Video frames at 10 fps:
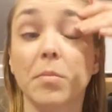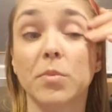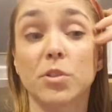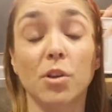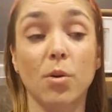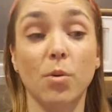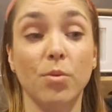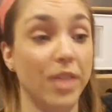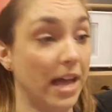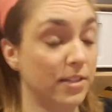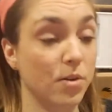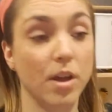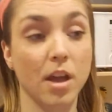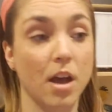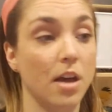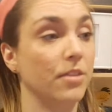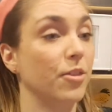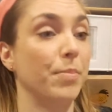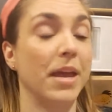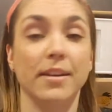So that's going on.
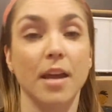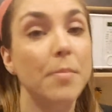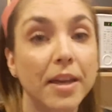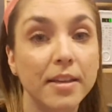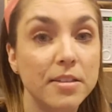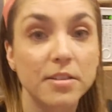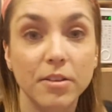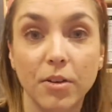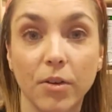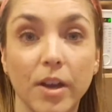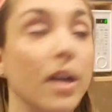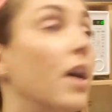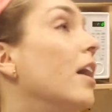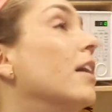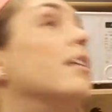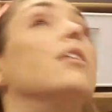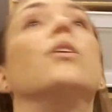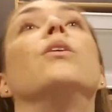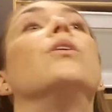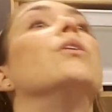The pandemic is still going on.
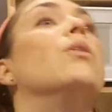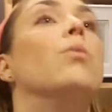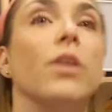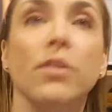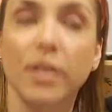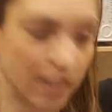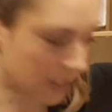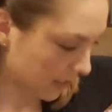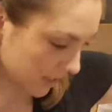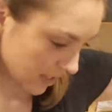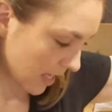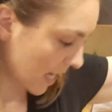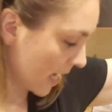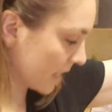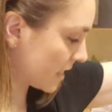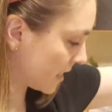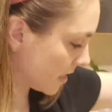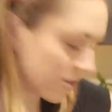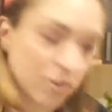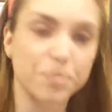We don't need to get into that.
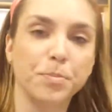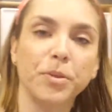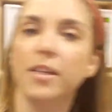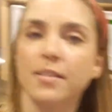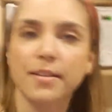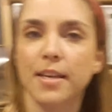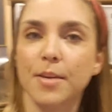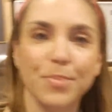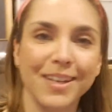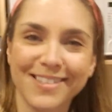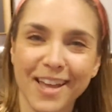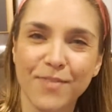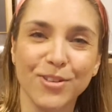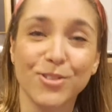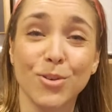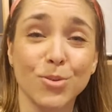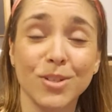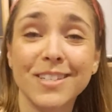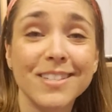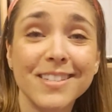Just please keep being safe and social
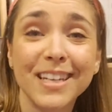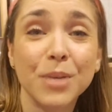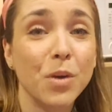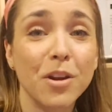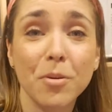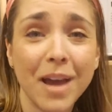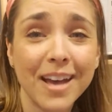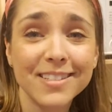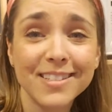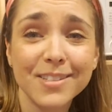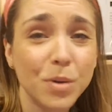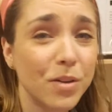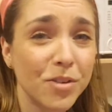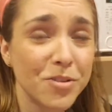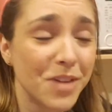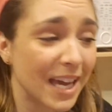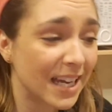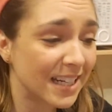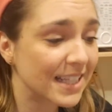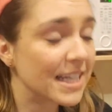distancing and wear your masks wherever you can.